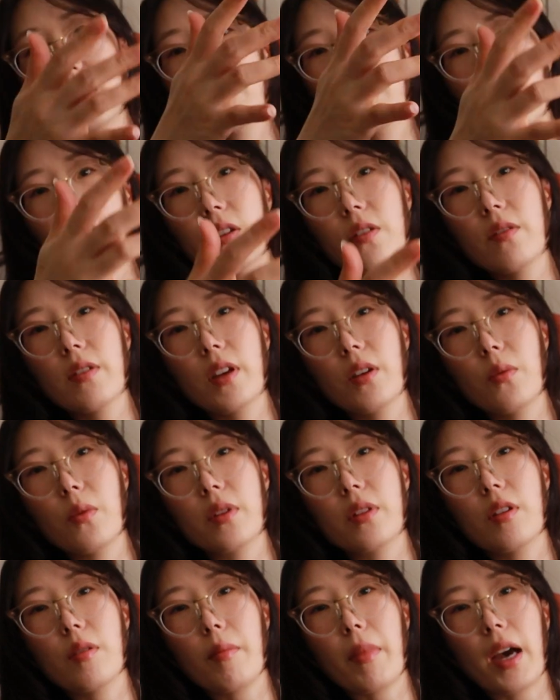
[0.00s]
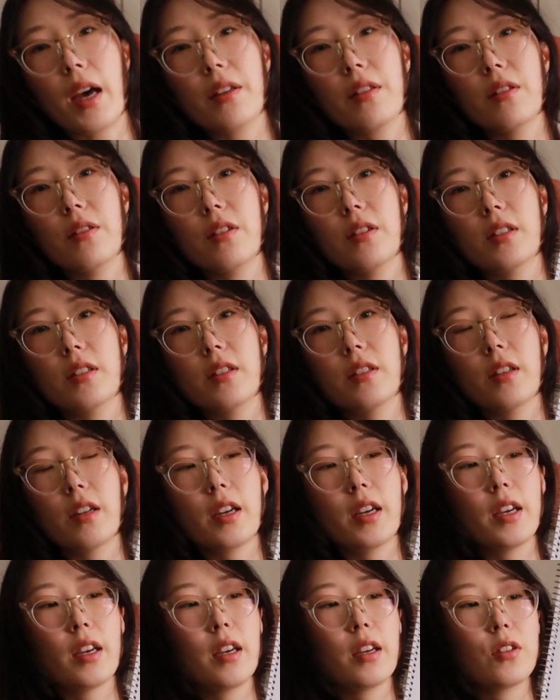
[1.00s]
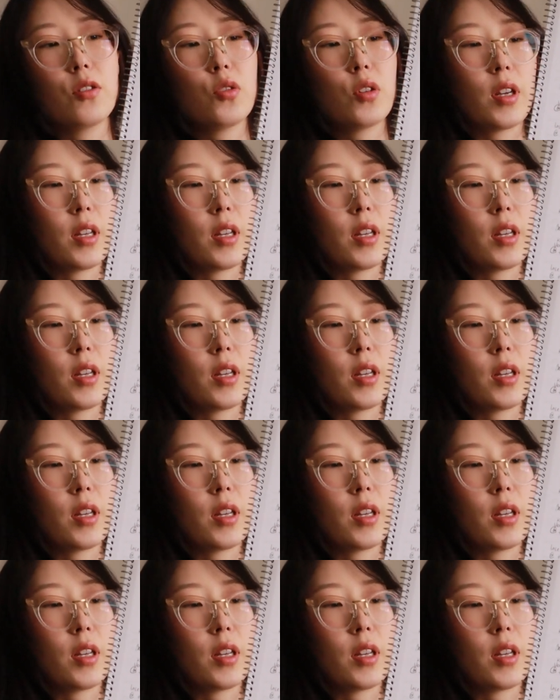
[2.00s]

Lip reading: this is kind of like what the math looks like,